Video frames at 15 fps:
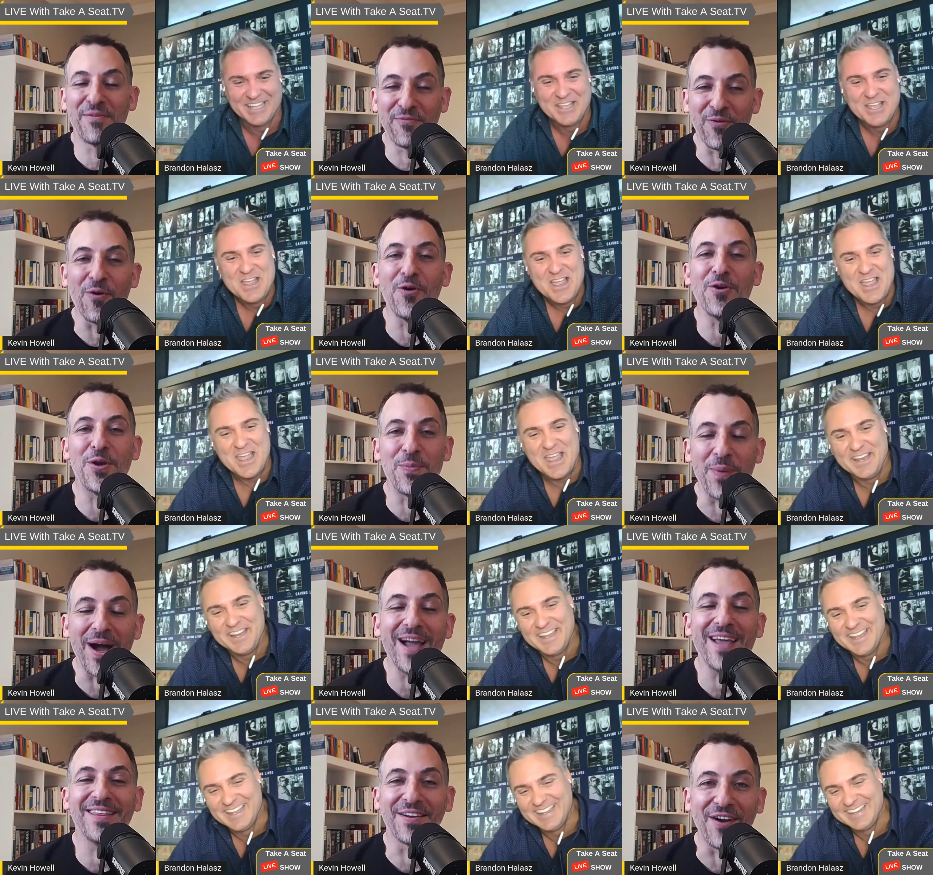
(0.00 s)
Speaker 1: Before you
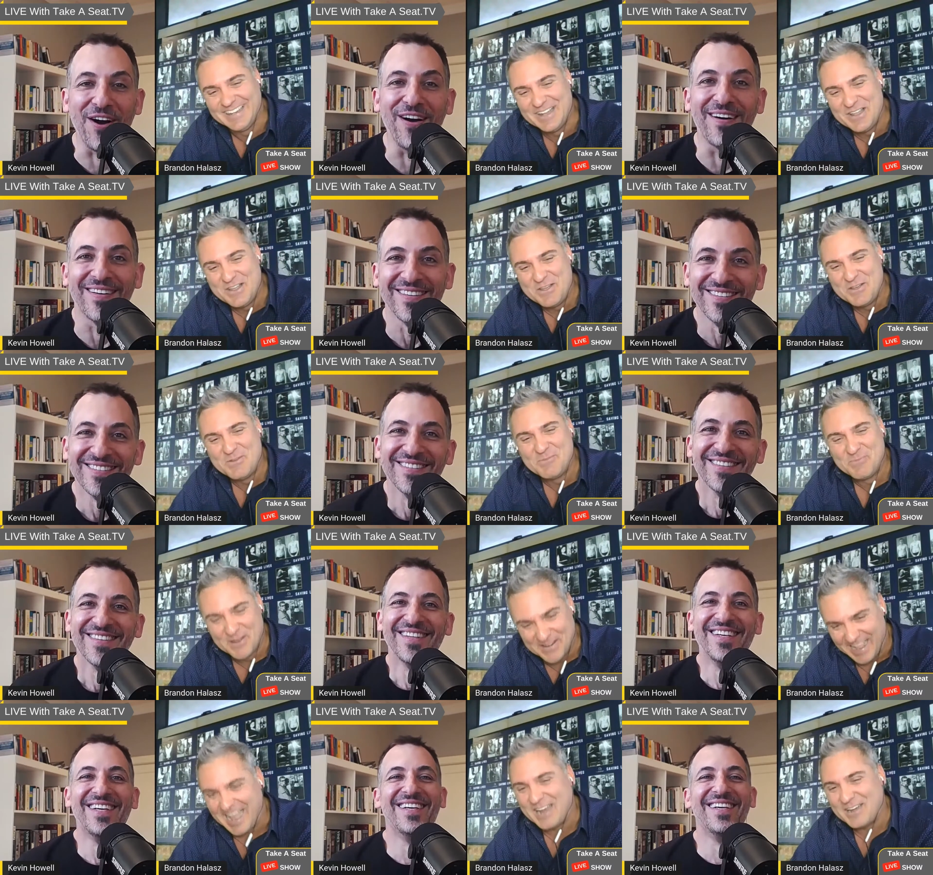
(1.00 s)
buy the car.
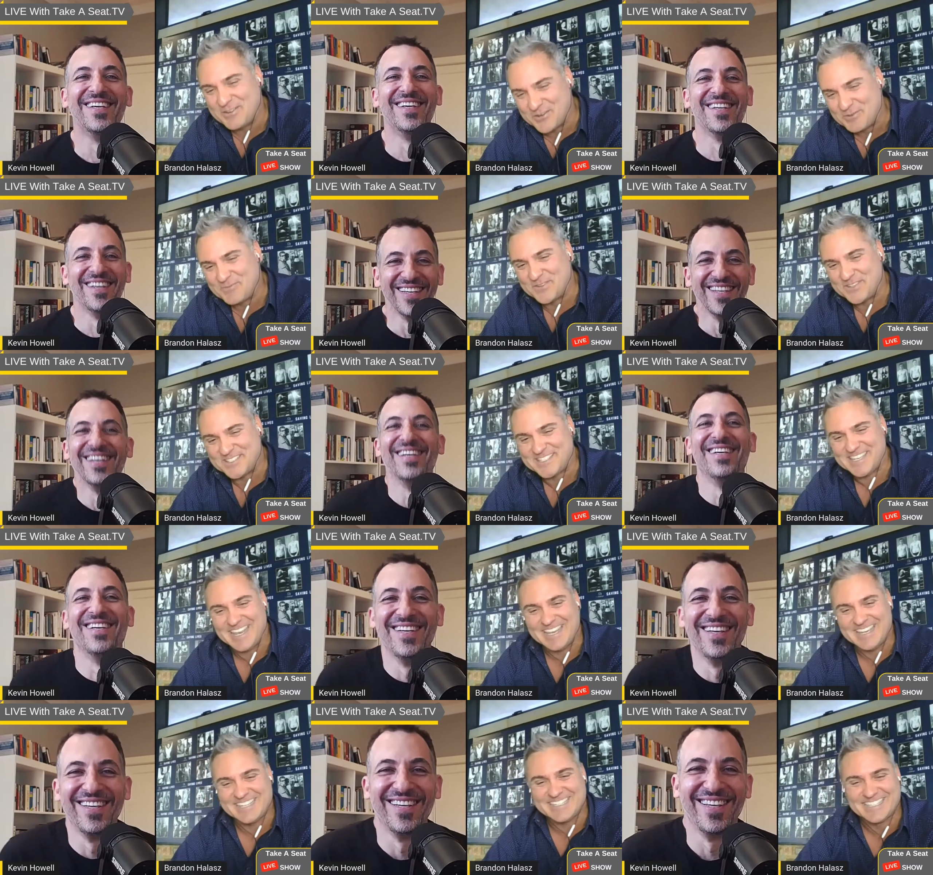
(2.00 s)
Speaker 2: Hundred
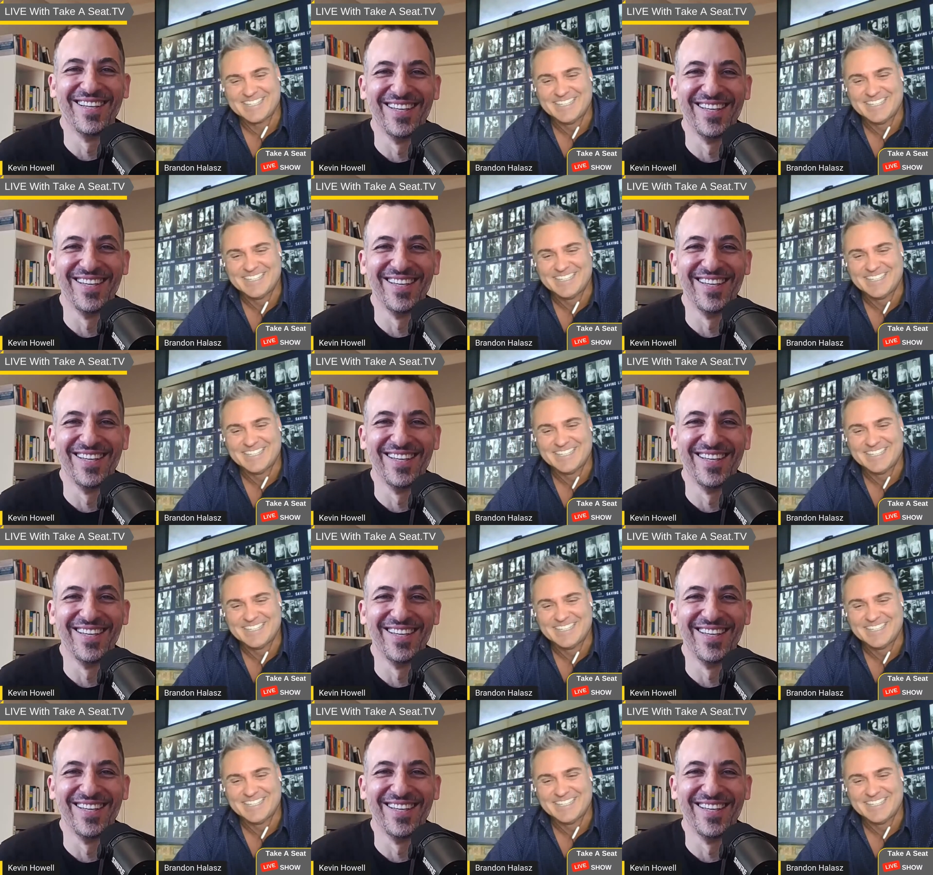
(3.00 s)
percent.